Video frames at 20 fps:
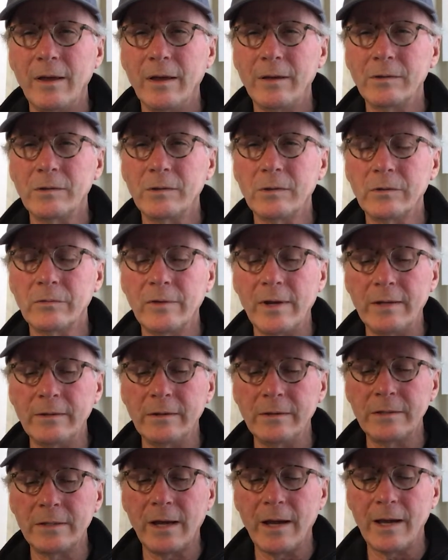until around
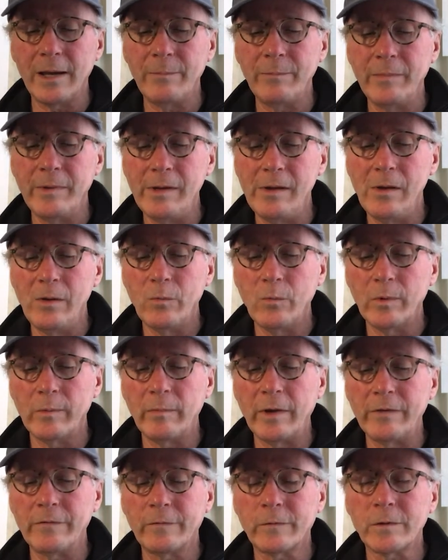the time when
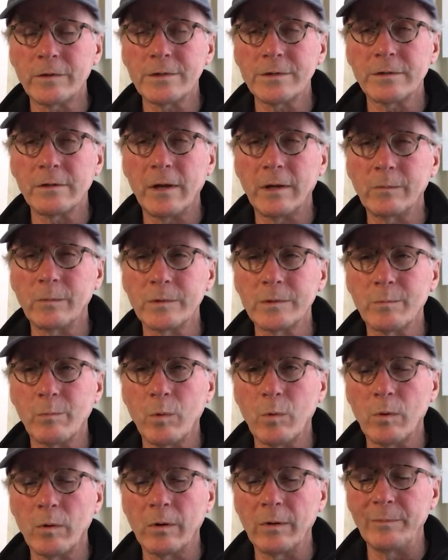my first son was
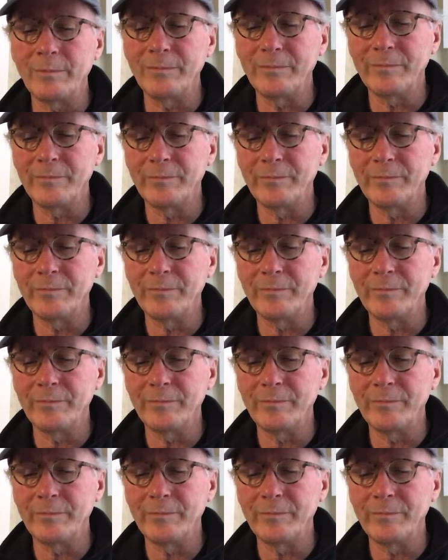born.